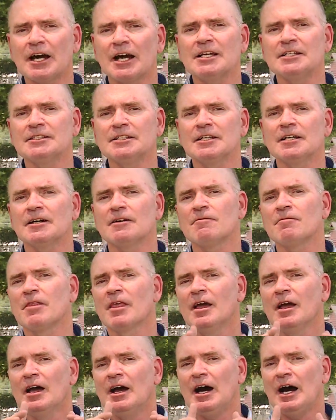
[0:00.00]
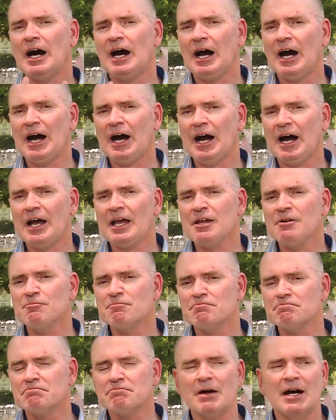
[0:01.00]
idea. I
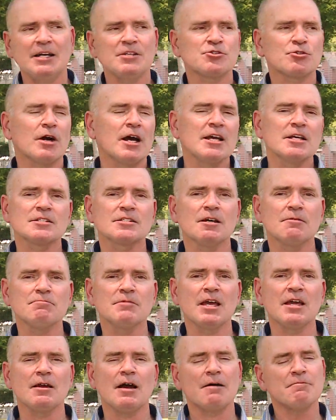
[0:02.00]
might try it someday.